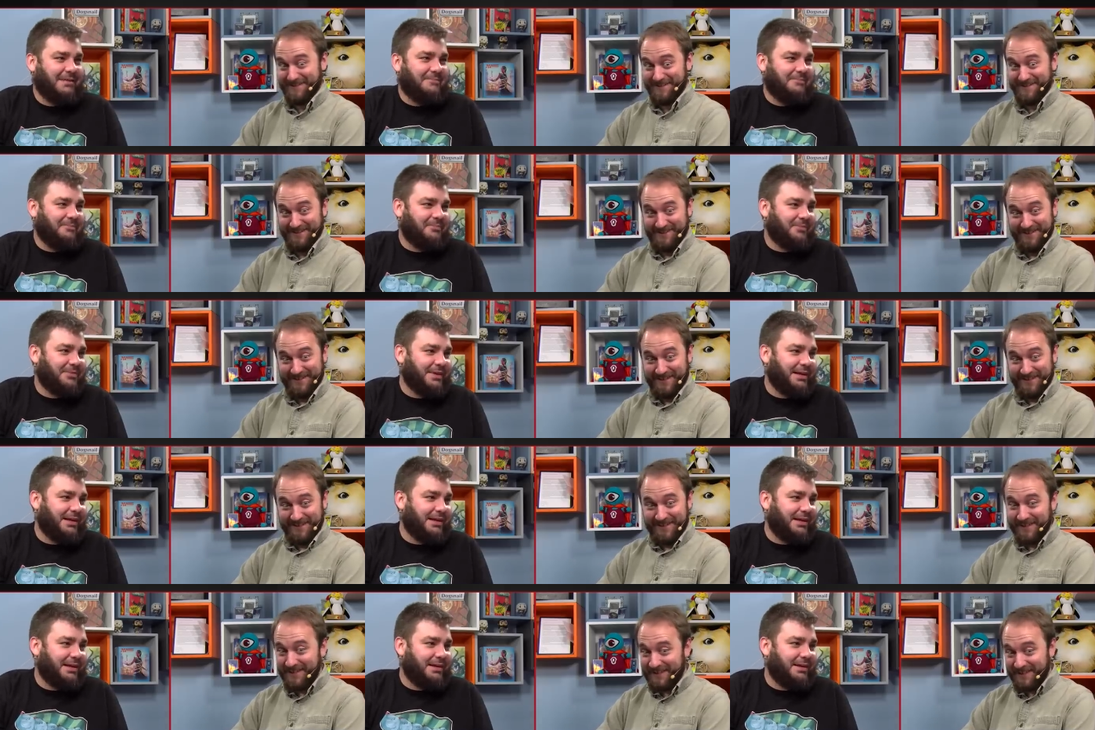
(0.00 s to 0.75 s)

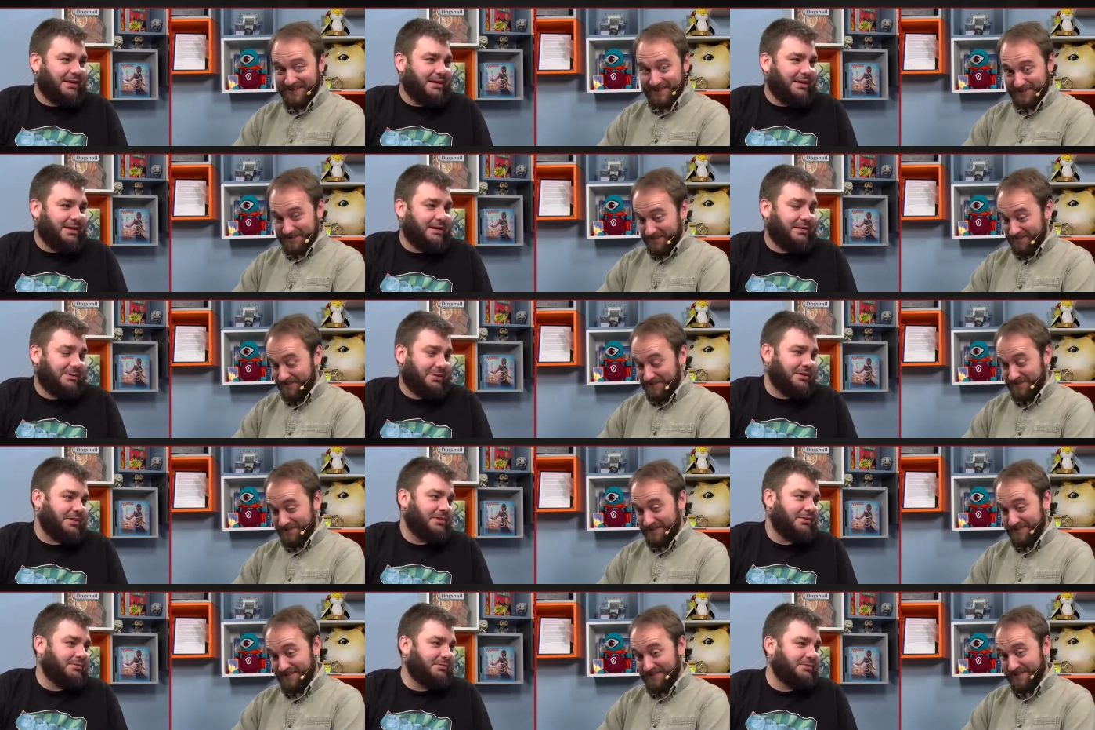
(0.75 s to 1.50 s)

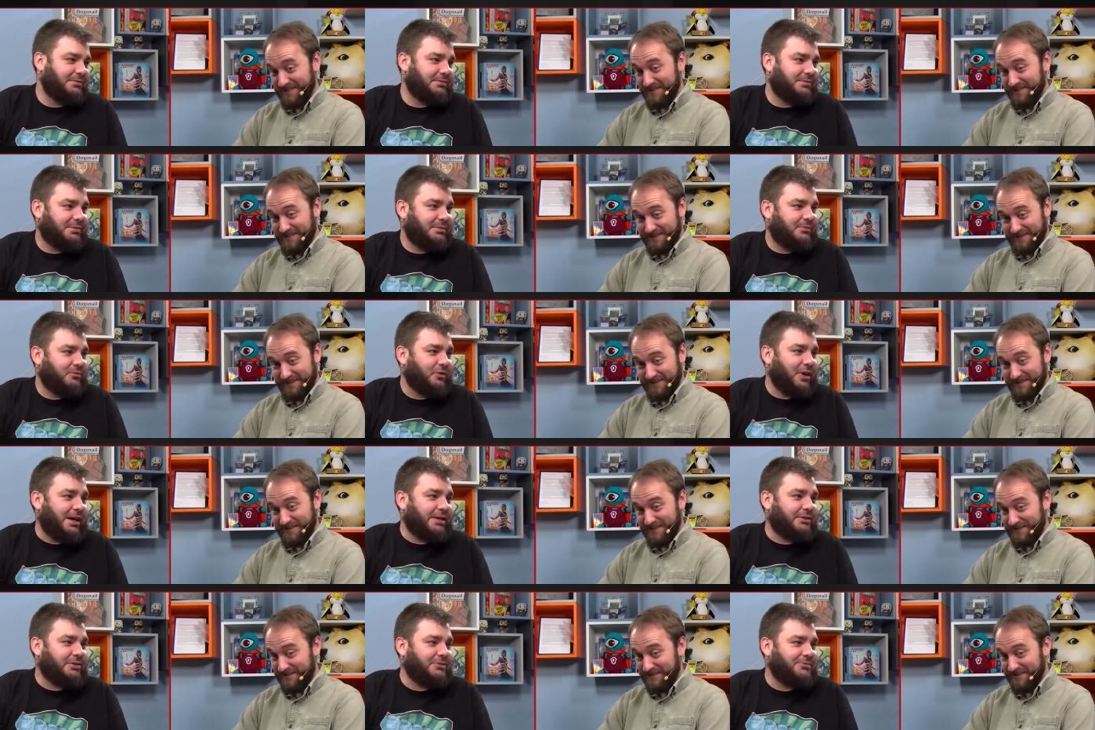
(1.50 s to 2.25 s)
Speaker 1: you know,
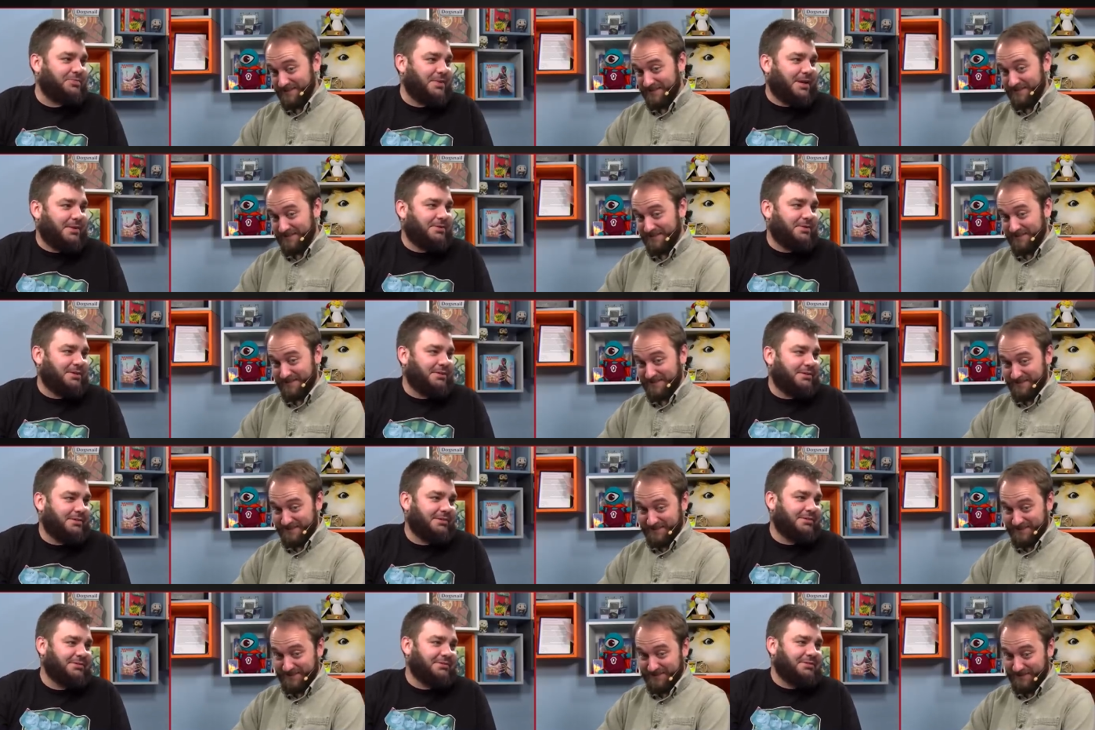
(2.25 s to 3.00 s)
Rakdos baby.
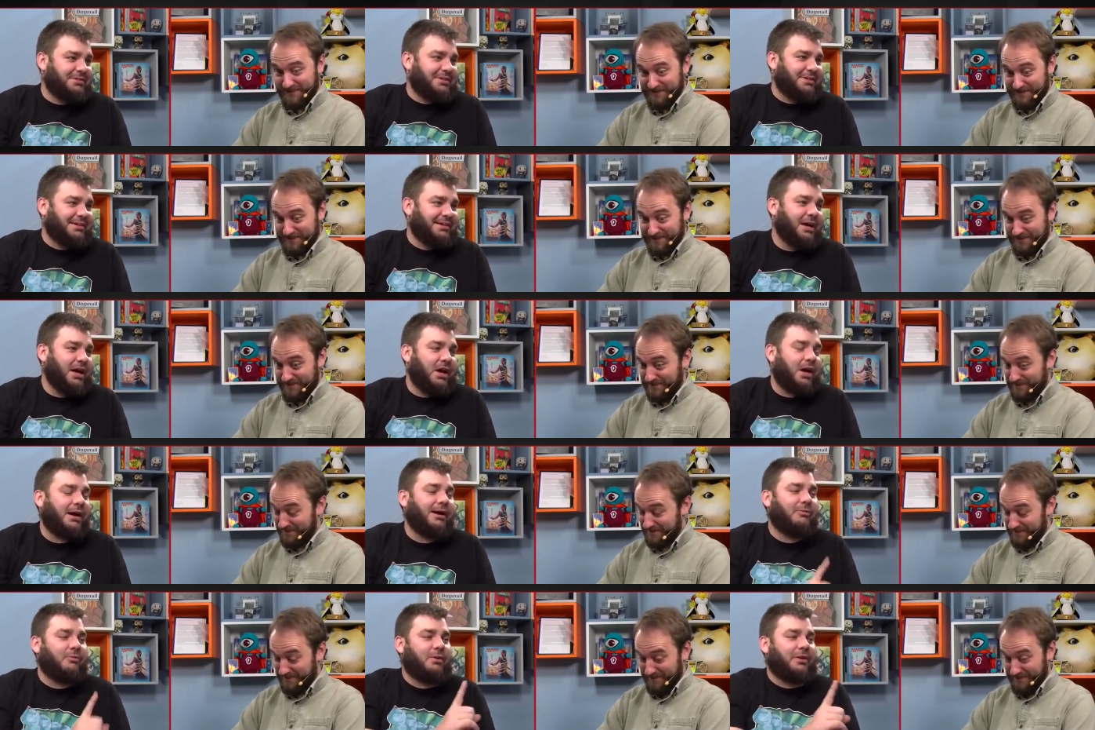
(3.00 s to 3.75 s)

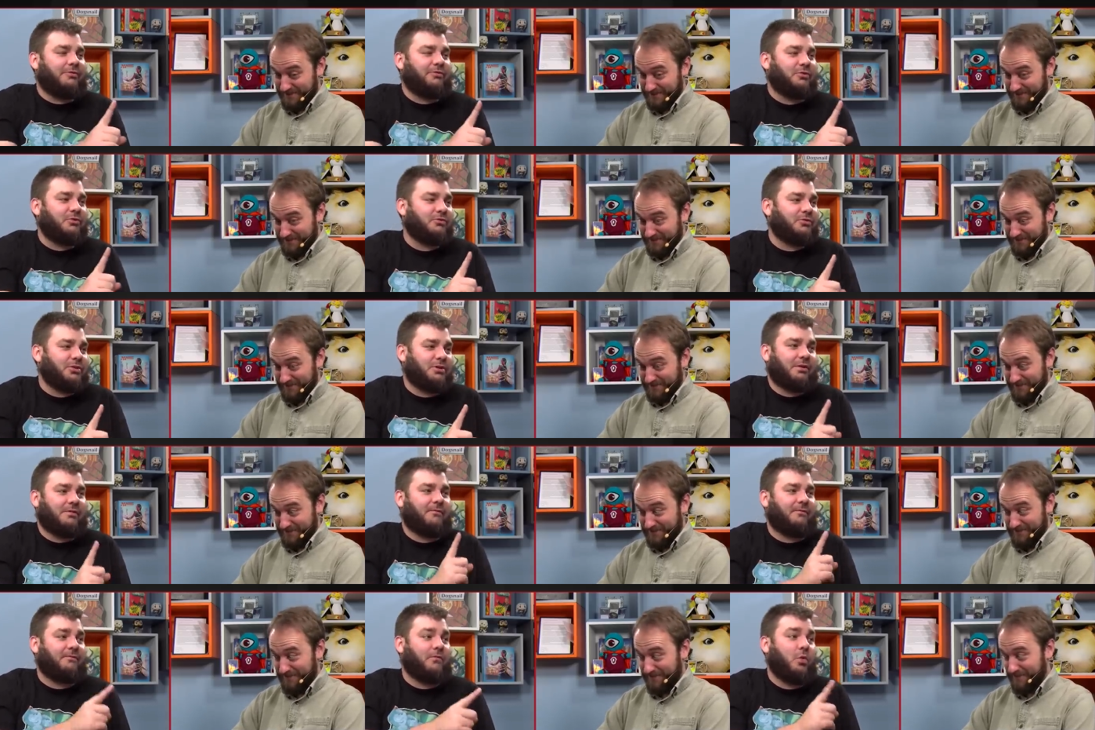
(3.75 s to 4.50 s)
All right, what if you
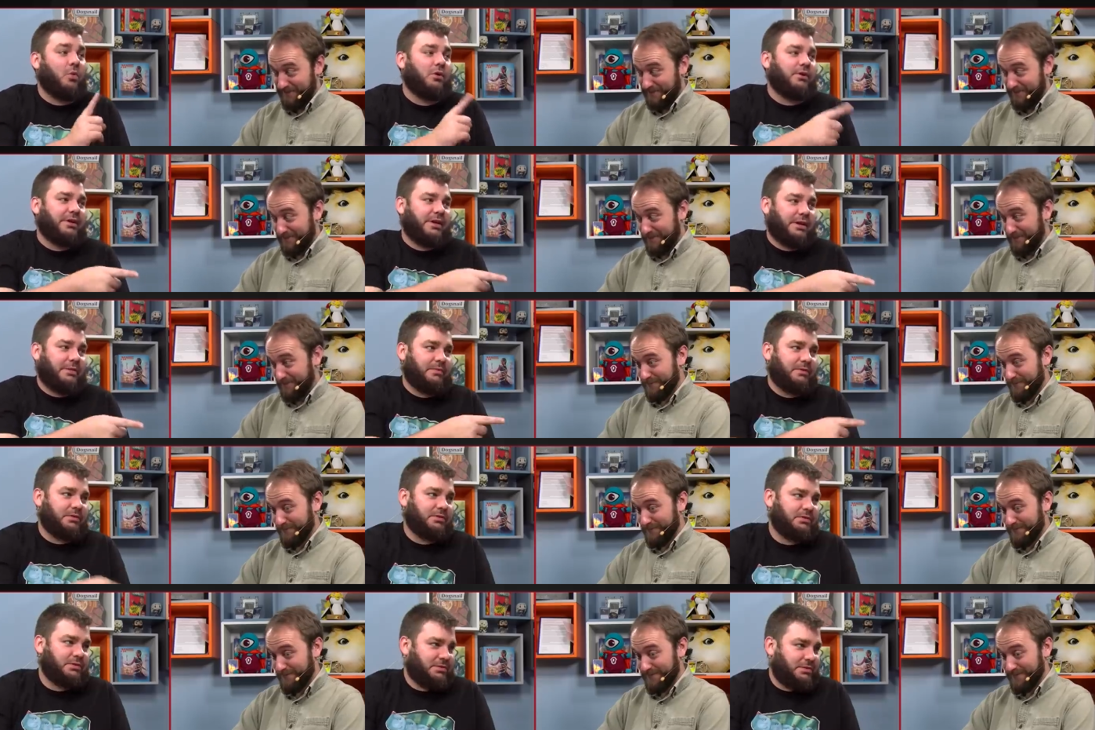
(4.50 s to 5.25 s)
took four
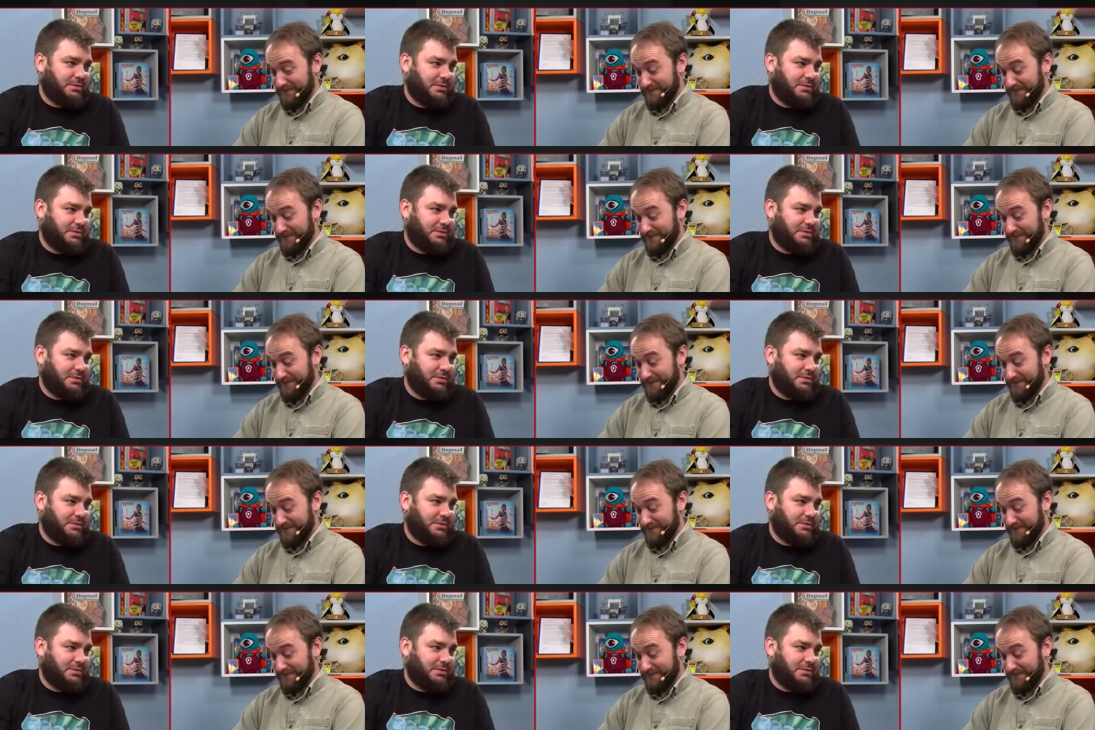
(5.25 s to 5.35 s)
damage?